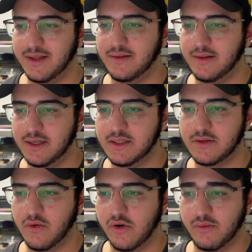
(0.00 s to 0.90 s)
this
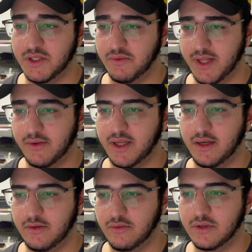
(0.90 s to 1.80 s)
score was without any
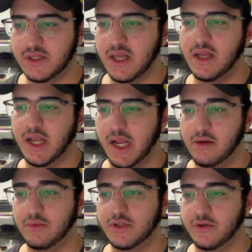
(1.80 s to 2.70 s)
tools,
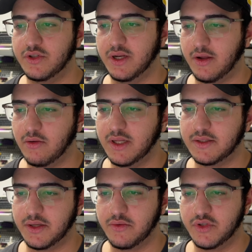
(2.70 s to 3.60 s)
and with search and code
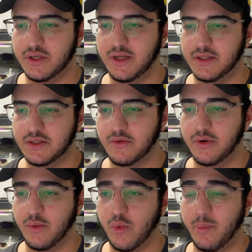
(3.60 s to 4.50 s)
execution, it
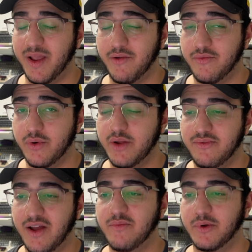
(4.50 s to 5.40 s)
scored a whopping
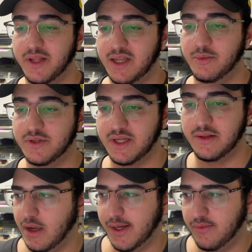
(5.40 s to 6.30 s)
45.8%.
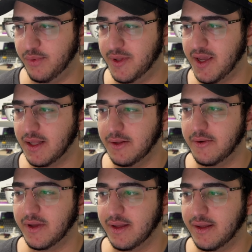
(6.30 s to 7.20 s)
And if we take a
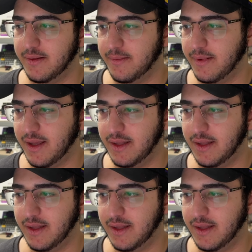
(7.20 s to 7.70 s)
look at